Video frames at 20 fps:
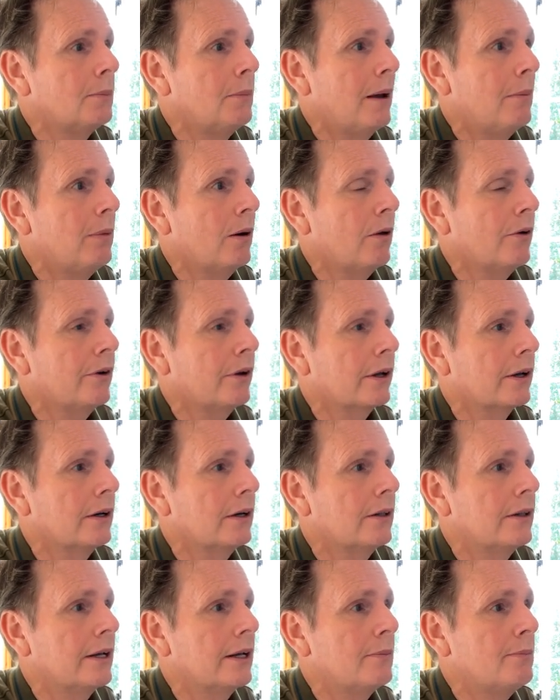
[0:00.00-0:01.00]

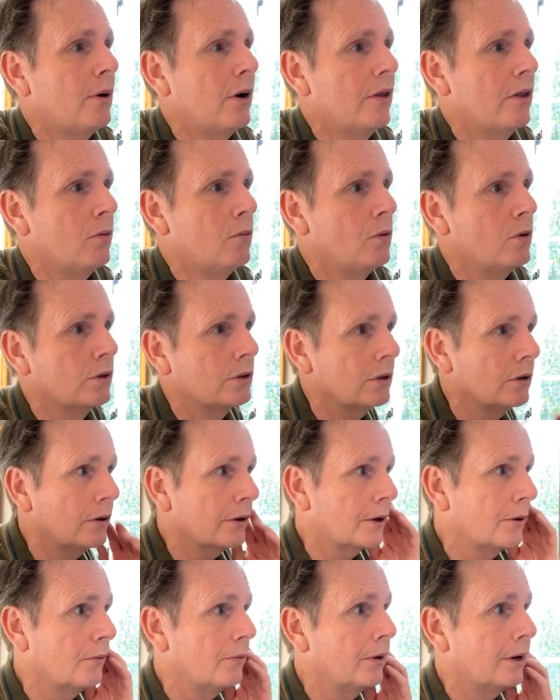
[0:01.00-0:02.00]
babylonica there by the water,
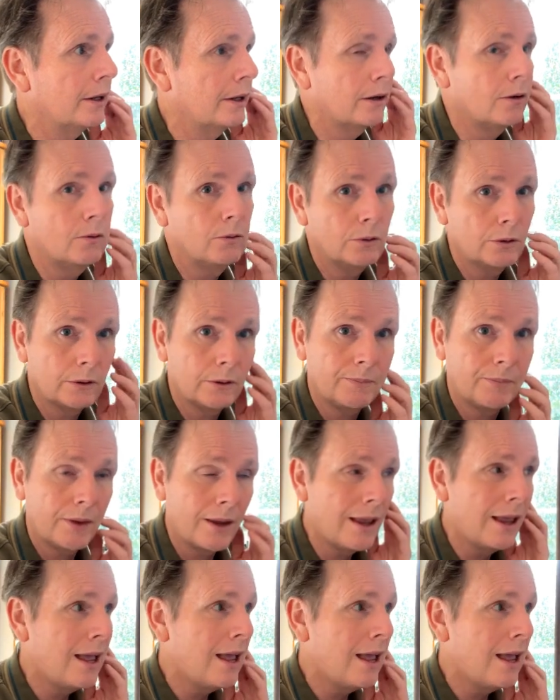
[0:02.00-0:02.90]
looking really awesome.